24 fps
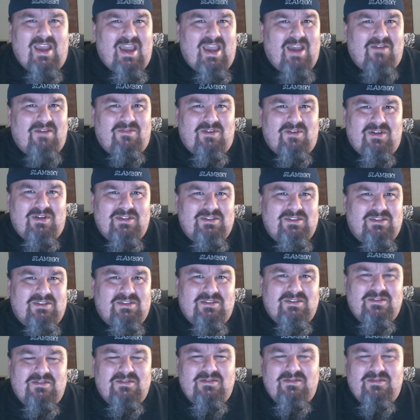
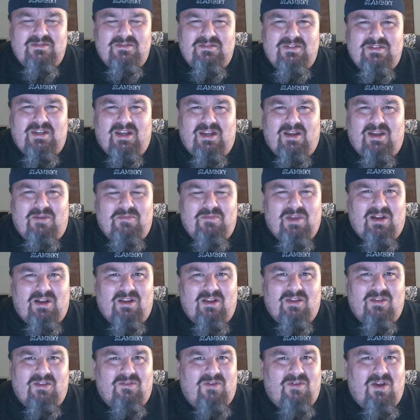average, you know, middle
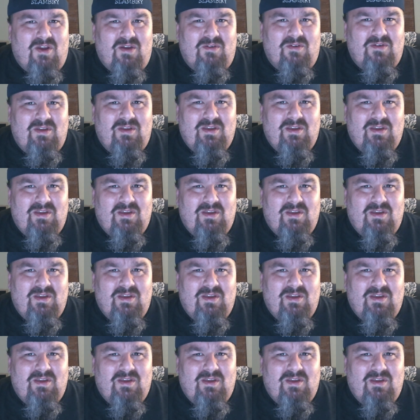of the road.